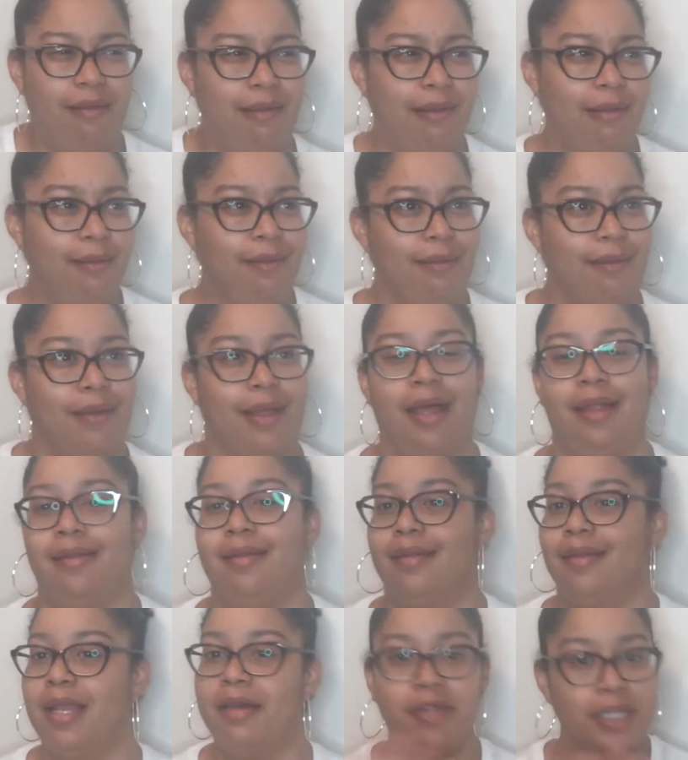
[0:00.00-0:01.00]
Oh, I
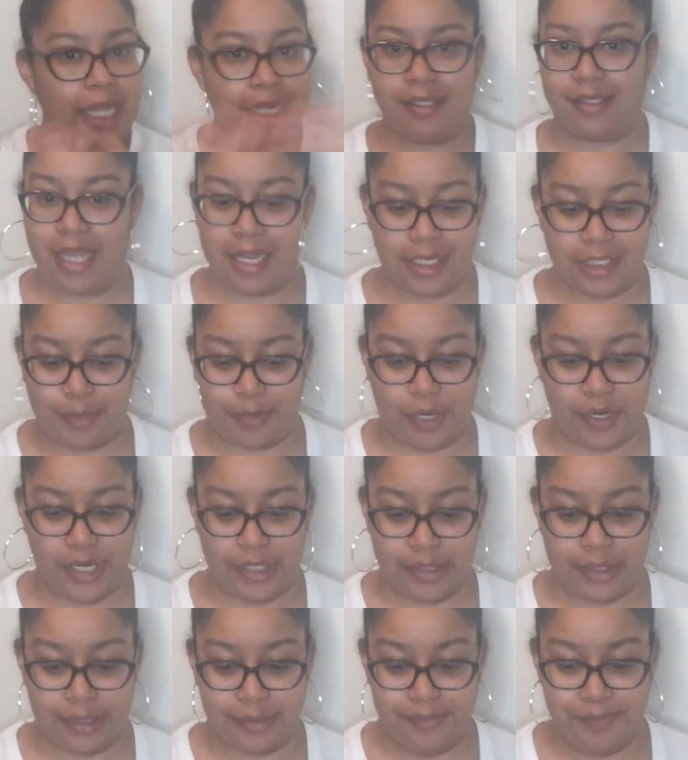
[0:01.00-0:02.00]
never liked that
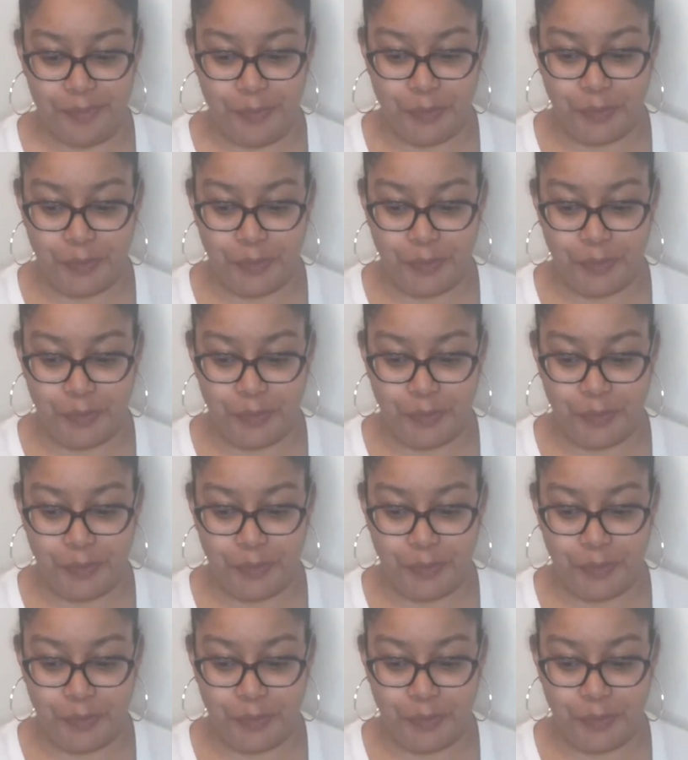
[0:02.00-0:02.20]
experience.